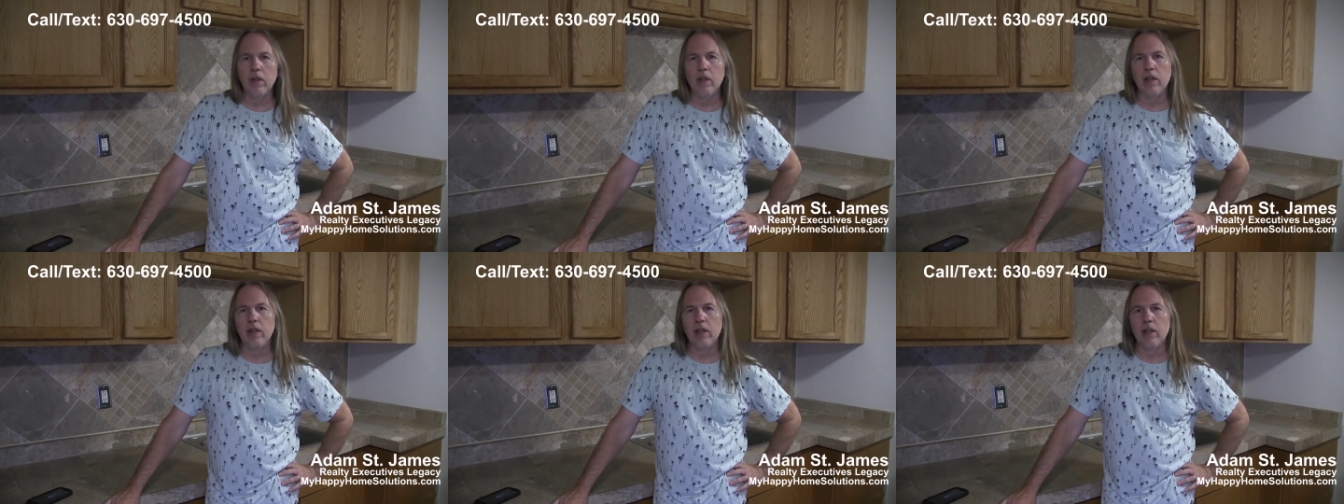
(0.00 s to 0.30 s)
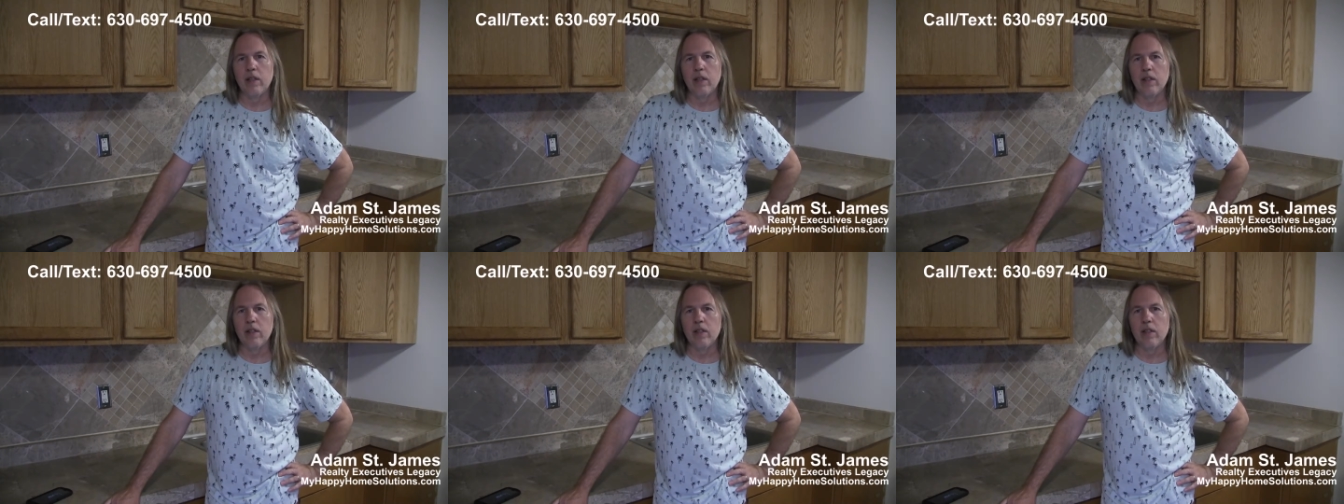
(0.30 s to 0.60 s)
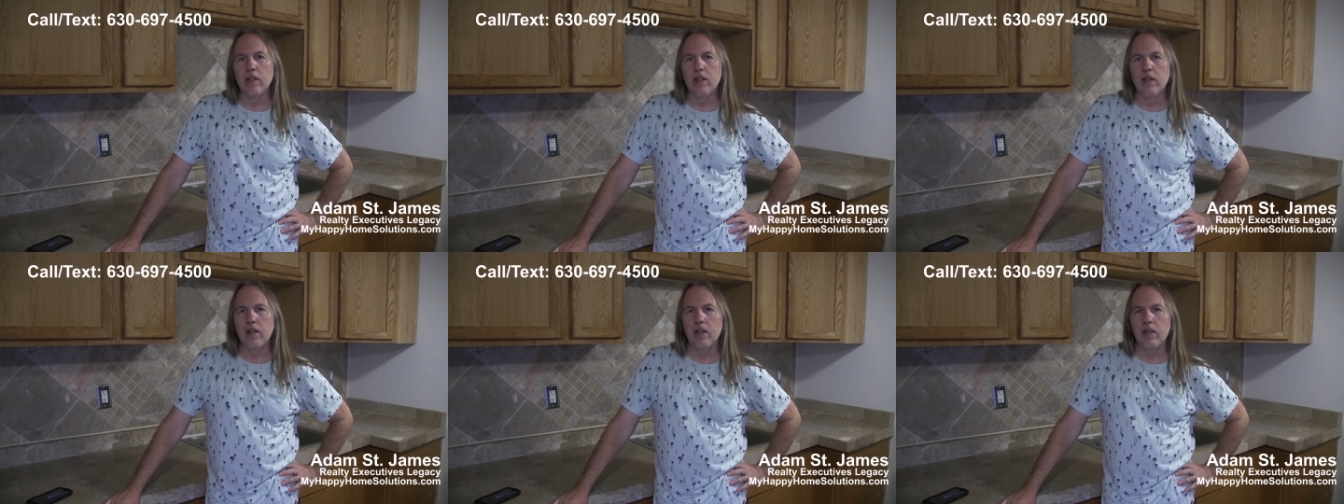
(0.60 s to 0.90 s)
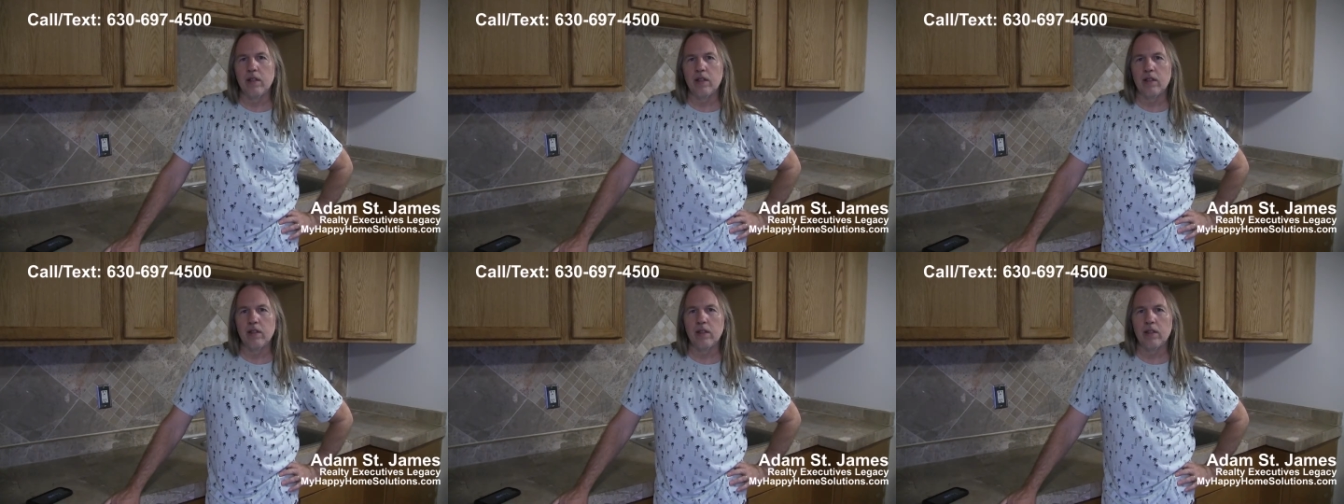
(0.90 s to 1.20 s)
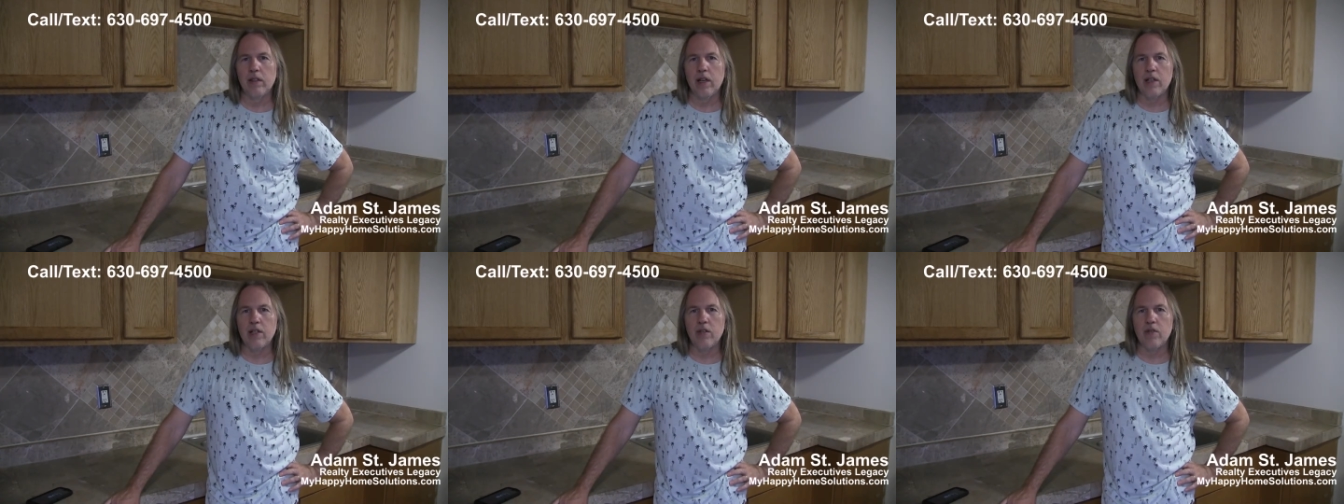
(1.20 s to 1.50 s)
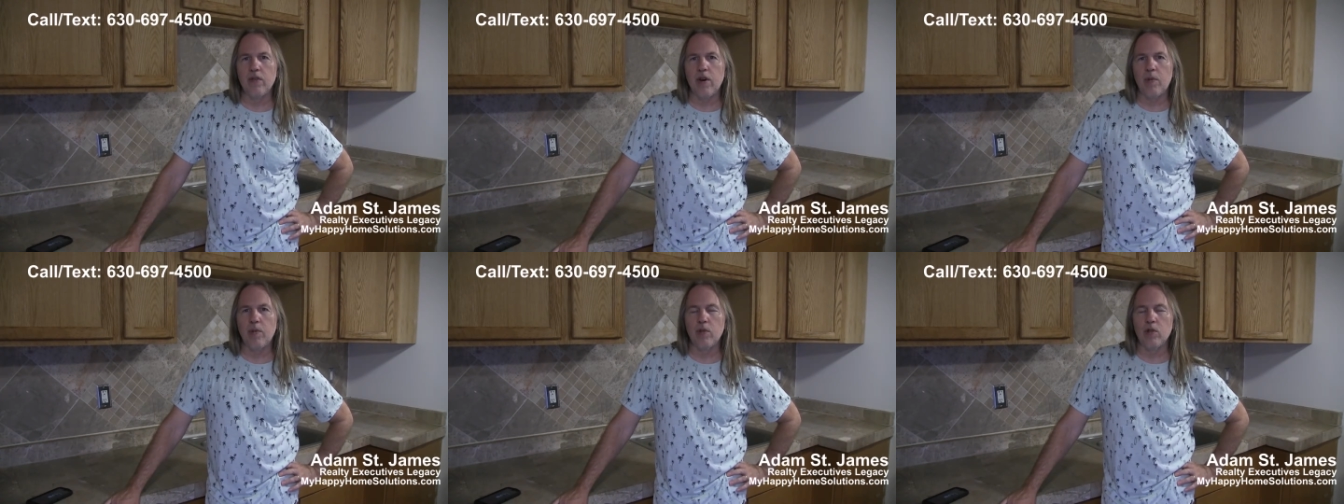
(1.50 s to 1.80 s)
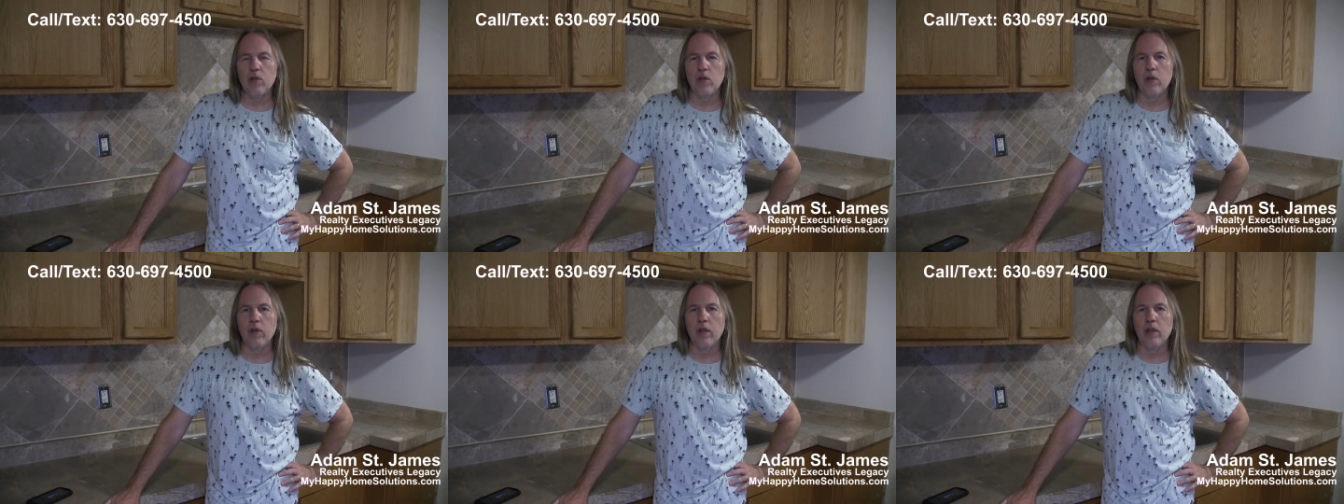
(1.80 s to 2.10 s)
and uh, lots of
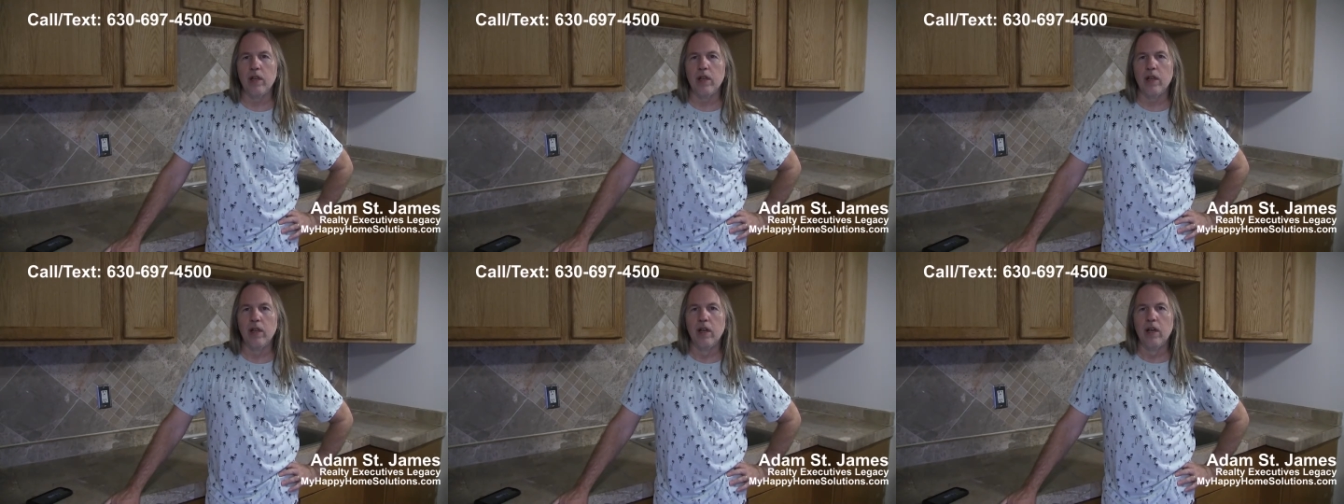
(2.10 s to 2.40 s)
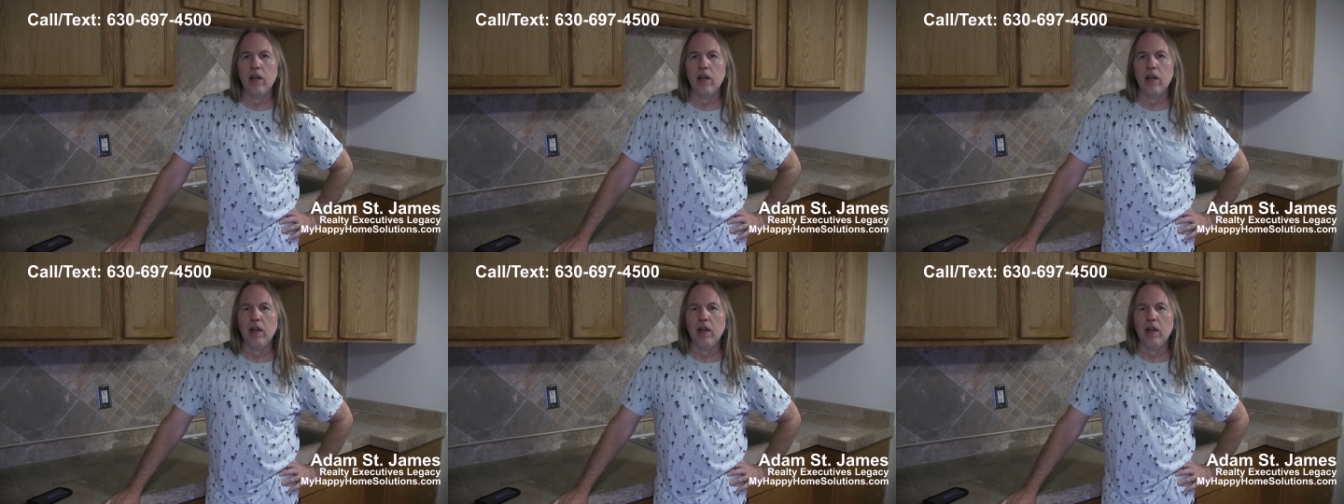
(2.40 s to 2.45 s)
opportunity.